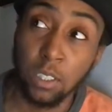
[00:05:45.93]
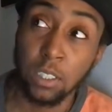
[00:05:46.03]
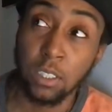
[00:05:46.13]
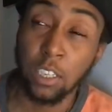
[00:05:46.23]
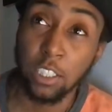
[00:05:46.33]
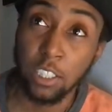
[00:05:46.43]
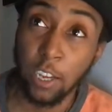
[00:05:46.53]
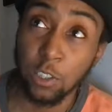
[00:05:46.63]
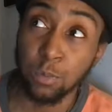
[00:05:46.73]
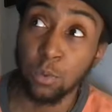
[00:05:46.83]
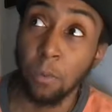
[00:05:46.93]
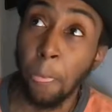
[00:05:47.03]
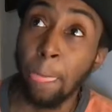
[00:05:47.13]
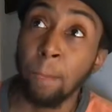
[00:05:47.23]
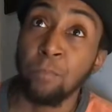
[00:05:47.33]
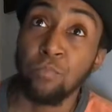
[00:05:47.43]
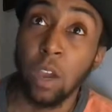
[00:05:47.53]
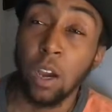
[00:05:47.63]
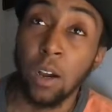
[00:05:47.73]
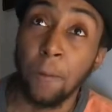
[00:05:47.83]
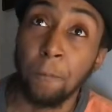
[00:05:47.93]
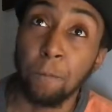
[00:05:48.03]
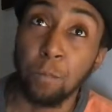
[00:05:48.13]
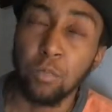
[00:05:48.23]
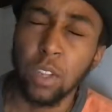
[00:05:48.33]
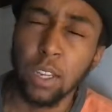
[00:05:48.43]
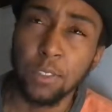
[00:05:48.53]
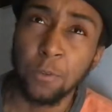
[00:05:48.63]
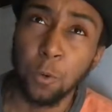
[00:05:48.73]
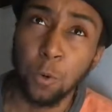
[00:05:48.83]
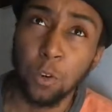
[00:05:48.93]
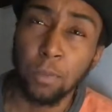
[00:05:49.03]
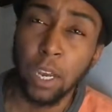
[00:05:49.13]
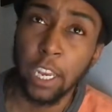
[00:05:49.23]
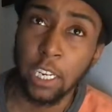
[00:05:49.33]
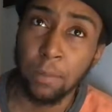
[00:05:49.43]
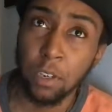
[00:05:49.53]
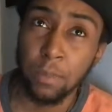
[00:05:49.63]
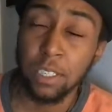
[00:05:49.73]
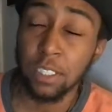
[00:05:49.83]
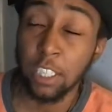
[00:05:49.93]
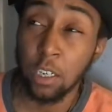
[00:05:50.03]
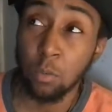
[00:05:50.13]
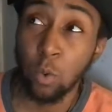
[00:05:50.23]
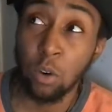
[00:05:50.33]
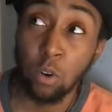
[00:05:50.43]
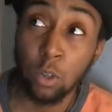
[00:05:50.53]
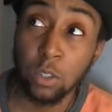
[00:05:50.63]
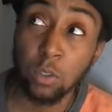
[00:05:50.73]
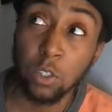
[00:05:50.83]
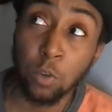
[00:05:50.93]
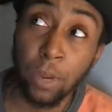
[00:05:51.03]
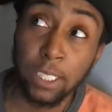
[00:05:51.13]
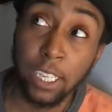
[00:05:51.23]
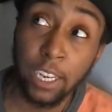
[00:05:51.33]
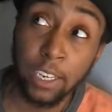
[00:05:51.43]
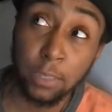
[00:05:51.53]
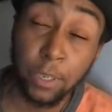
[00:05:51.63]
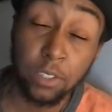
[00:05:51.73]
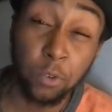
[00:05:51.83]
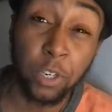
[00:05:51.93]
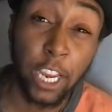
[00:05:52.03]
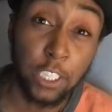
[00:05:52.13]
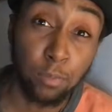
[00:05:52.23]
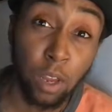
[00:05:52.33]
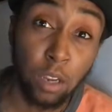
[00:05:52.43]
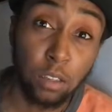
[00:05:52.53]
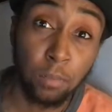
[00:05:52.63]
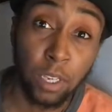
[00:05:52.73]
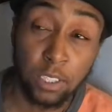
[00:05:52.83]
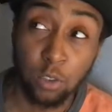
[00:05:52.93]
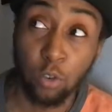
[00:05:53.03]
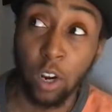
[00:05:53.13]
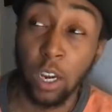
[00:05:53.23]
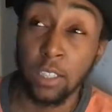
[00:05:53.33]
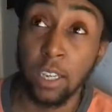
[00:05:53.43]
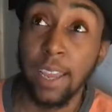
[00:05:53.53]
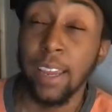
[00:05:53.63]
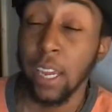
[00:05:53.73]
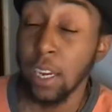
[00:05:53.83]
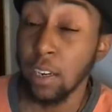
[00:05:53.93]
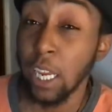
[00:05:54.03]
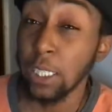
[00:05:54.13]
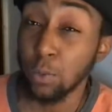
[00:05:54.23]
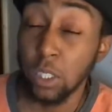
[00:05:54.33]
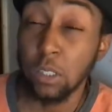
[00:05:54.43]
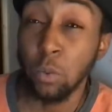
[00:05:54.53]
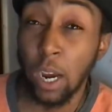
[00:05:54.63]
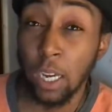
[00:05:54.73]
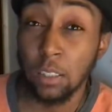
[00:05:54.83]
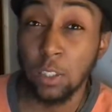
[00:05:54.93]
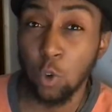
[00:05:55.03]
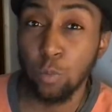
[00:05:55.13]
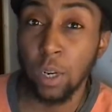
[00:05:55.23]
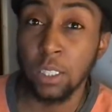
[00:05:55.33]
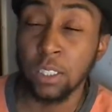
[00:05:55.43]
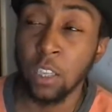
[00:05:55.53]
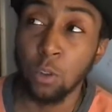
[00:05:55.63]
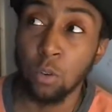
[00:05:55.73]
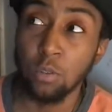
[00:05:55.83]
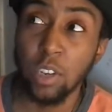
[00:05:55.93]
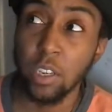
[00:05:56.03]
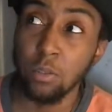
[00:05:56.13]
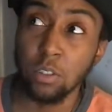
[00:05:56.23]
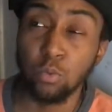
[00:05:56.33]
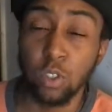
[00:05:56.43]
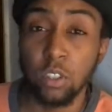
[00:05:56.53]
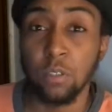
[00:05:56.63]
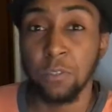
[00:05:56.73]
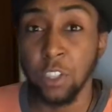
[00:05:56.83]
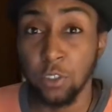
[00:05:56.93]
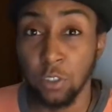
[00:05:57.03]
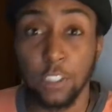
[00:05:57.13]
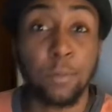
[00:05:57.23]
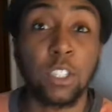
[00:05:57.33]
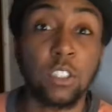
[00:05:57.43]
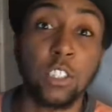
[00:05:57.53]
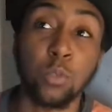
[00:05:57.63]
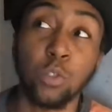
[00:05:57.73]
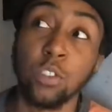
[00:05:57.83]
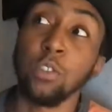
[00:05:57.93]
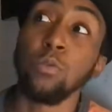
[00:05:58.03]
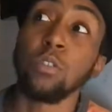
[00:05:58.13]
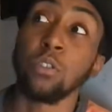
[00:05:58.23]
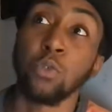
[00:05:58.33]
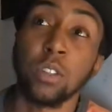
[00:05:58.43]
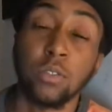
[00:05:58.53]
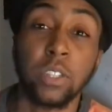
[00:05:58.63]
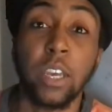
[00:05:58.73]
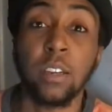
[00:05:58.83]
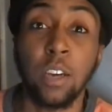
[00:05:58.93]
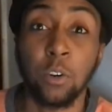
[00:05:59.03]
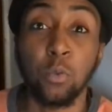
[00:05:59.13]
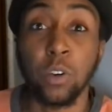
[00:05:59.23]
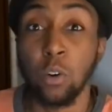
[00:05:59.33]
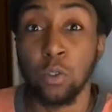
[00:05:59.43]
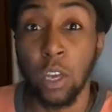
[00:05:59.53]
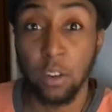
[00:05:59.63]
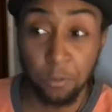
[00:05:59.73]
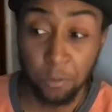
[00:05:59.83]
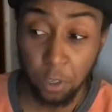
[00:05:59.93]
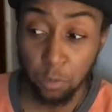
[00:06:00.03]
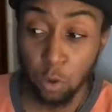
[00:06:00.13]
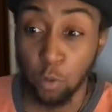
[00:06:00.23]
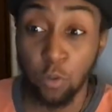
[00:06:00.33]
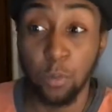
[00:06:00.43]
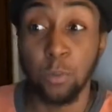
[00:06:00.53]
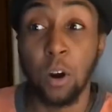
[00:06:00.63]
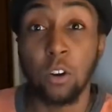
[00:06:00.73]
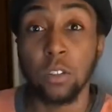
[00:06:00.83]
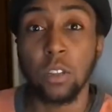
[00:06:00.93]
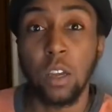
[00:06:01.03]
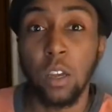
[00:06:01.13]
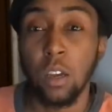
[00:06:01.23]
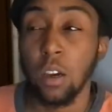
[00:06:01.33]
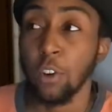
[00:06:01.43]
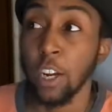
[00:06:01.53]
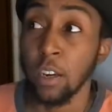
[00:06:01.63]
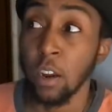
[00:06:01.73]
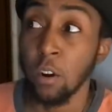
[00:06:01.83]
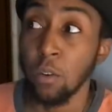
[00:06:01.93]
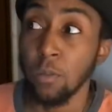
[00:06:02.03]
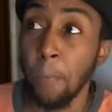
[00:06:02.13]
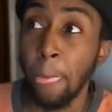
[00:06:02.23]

It is not detachable. Um, has four by 80 millimeter setup while also still maintaining space for an H block, a place to grind, and has really wide sole plates. And I thought, okay, those are really good features, especially if someone new to aggressive skating. I don't want a whole lot of config- you know, movable parts right now.